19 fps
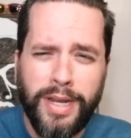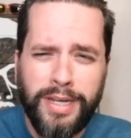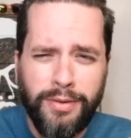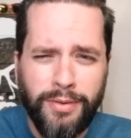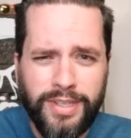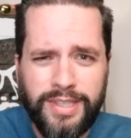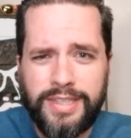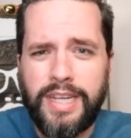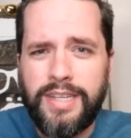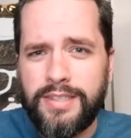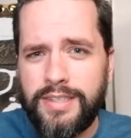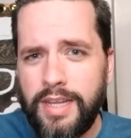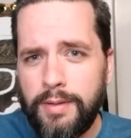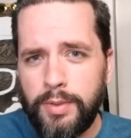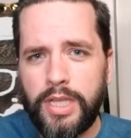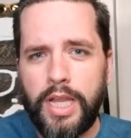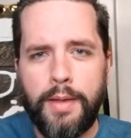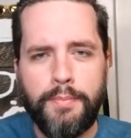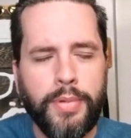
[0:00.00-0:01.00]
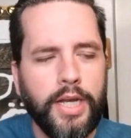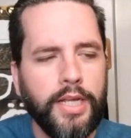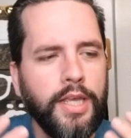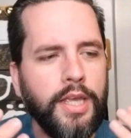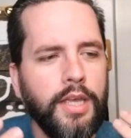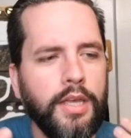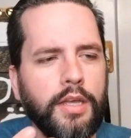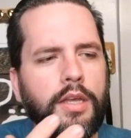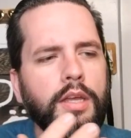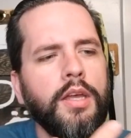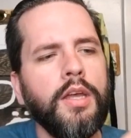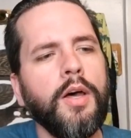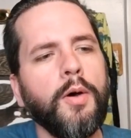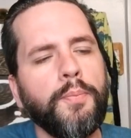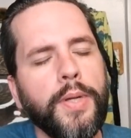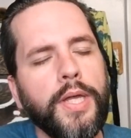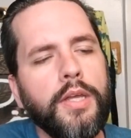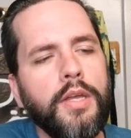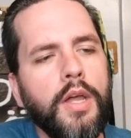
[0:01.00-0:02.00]
I know I say his name a lot, but I can't
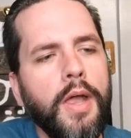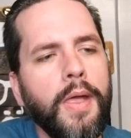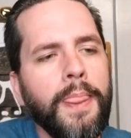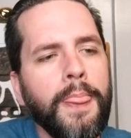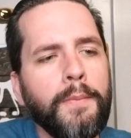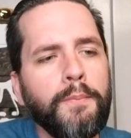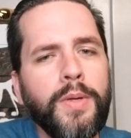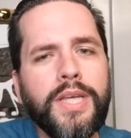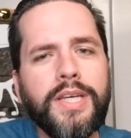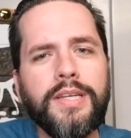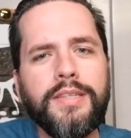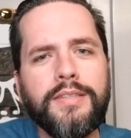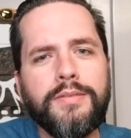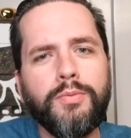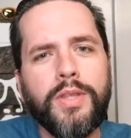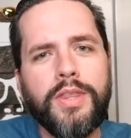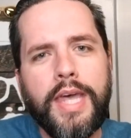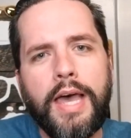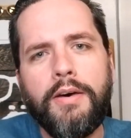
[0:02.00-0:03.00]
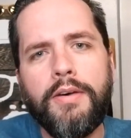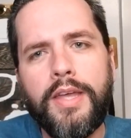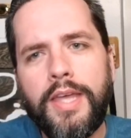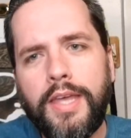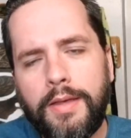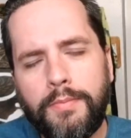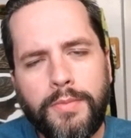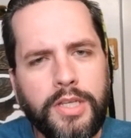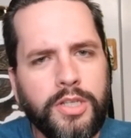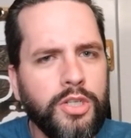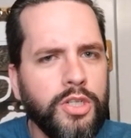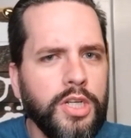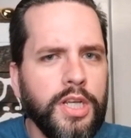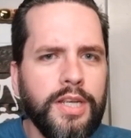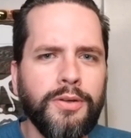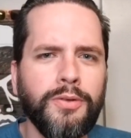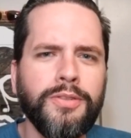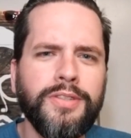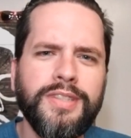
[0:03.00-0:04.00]
help it because without him, this
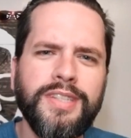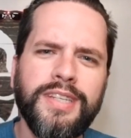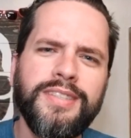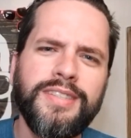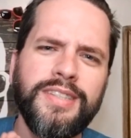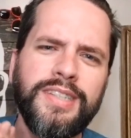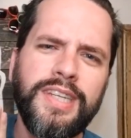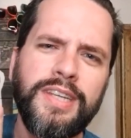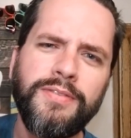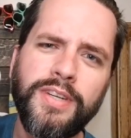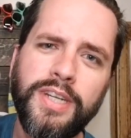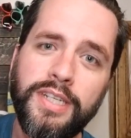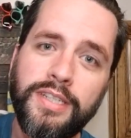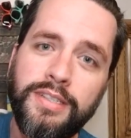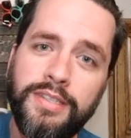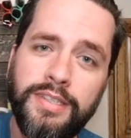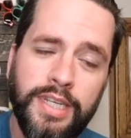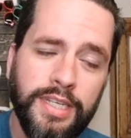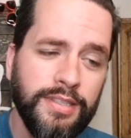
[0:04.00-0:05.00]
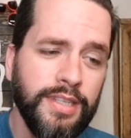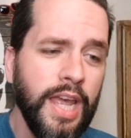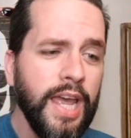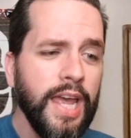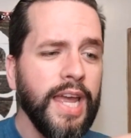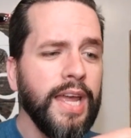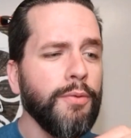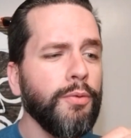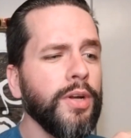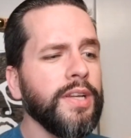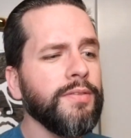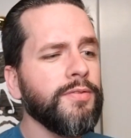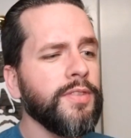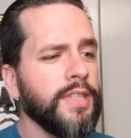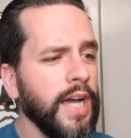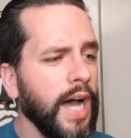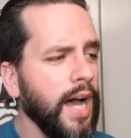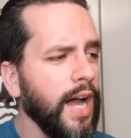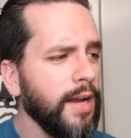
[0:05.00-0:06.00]
channel doesn't even exist. It would
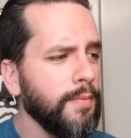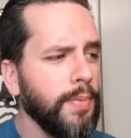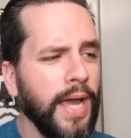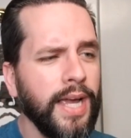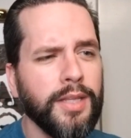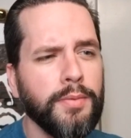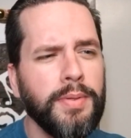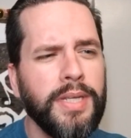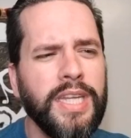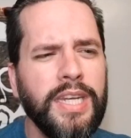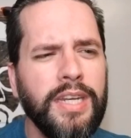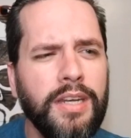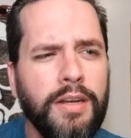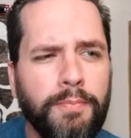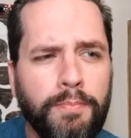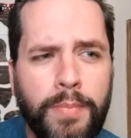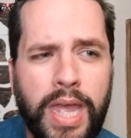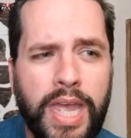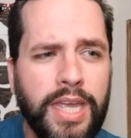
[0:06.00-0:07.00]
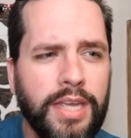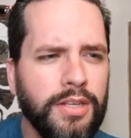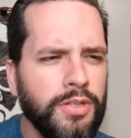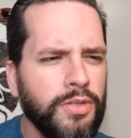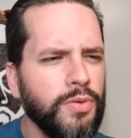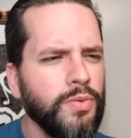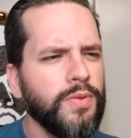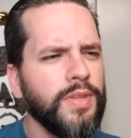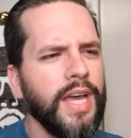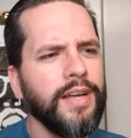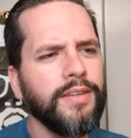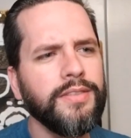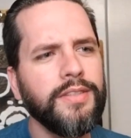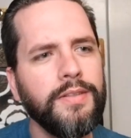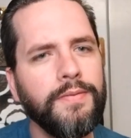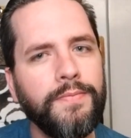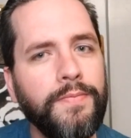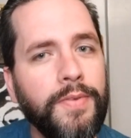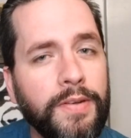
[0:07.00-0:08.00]
have died back at the beginning of May in
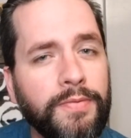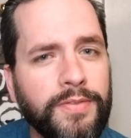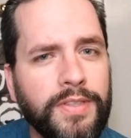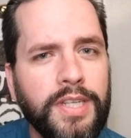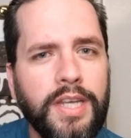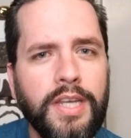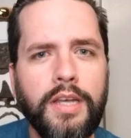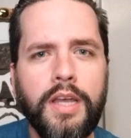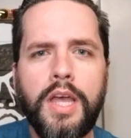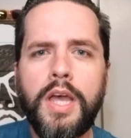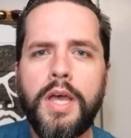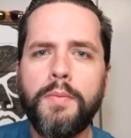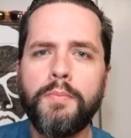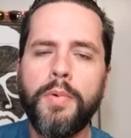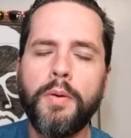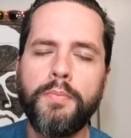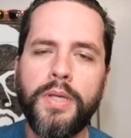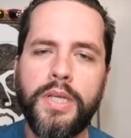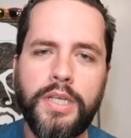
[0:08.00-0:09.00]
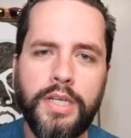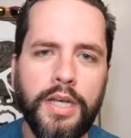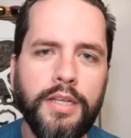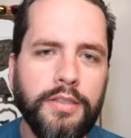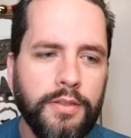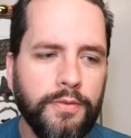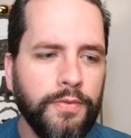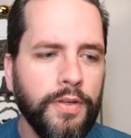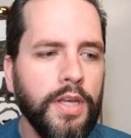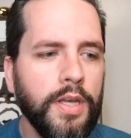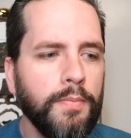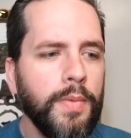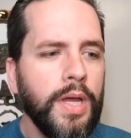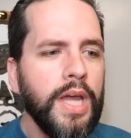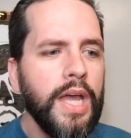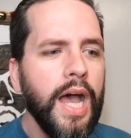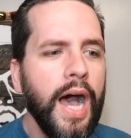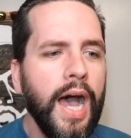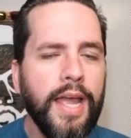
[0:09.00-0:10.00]
2015, but because of him,
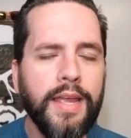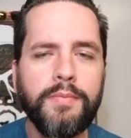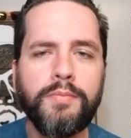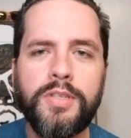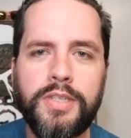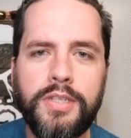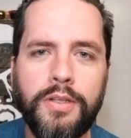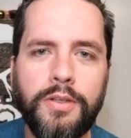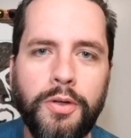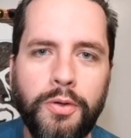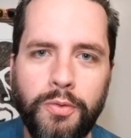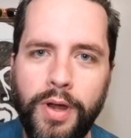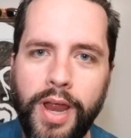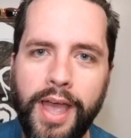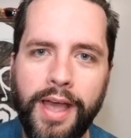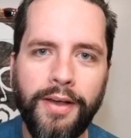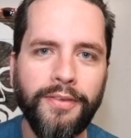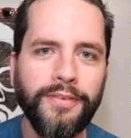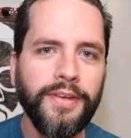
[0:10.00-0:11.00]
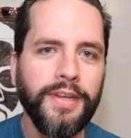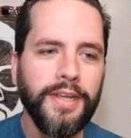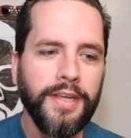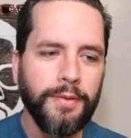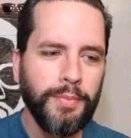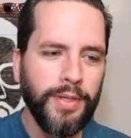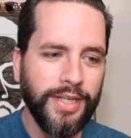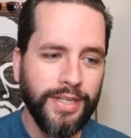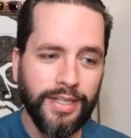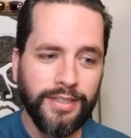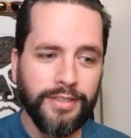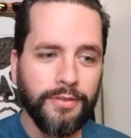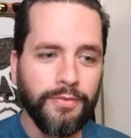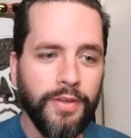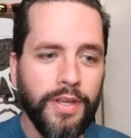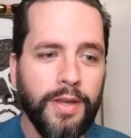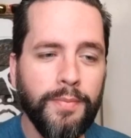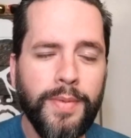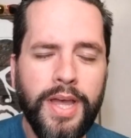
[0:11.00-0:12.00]
I am still around. Because
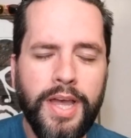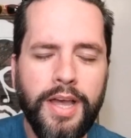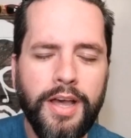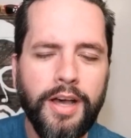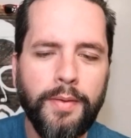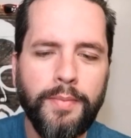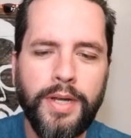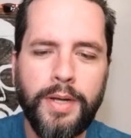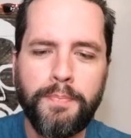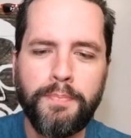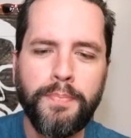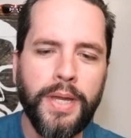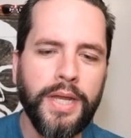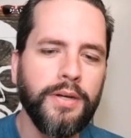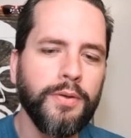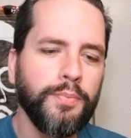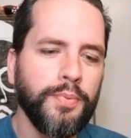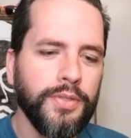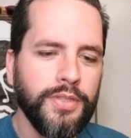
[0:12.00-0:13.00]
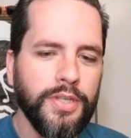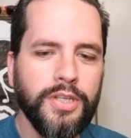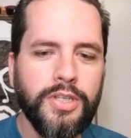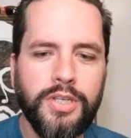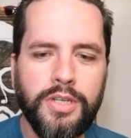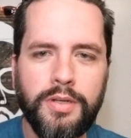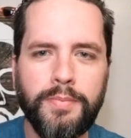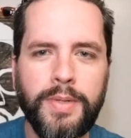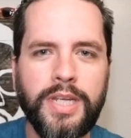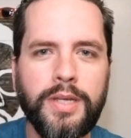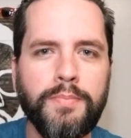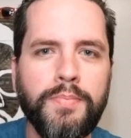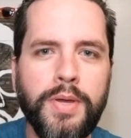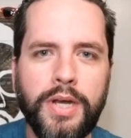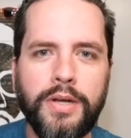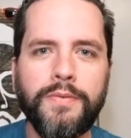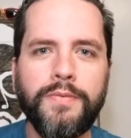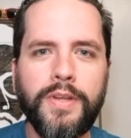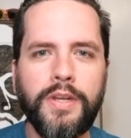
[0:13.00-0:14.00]
of him, I'm in a better position and making
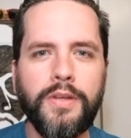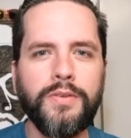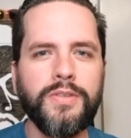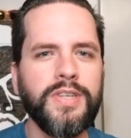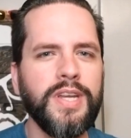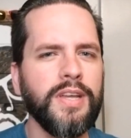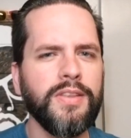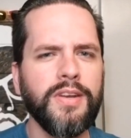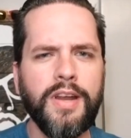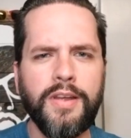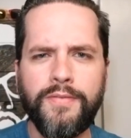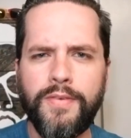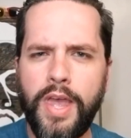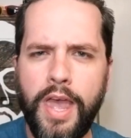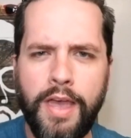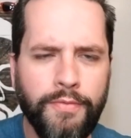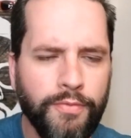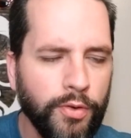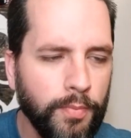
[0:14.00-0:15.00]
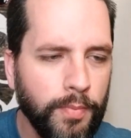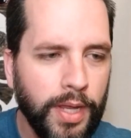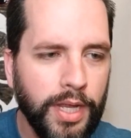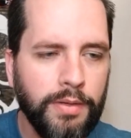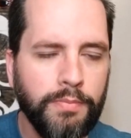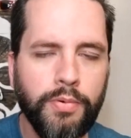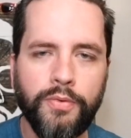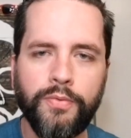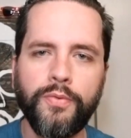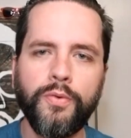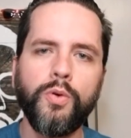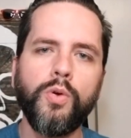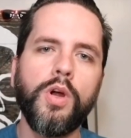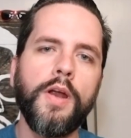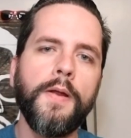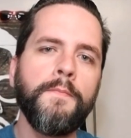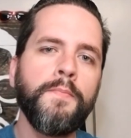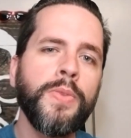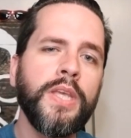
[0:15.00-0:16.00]
better videos now than I've ever made
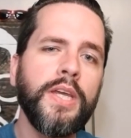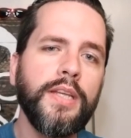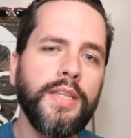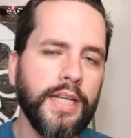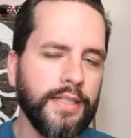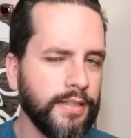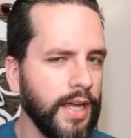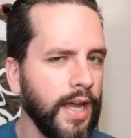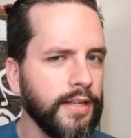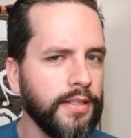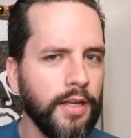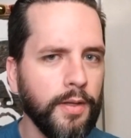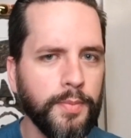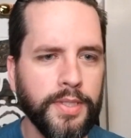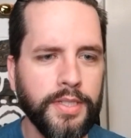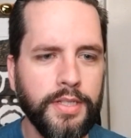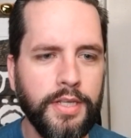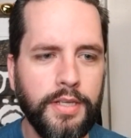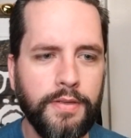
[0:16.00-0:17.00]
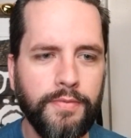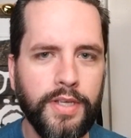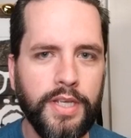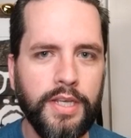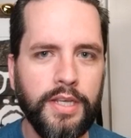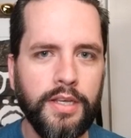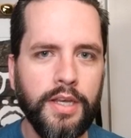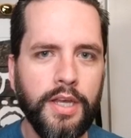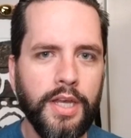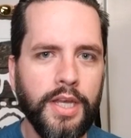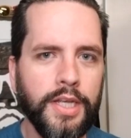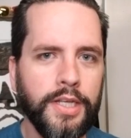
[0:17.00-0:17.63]
before. And that's iDubbbz TV.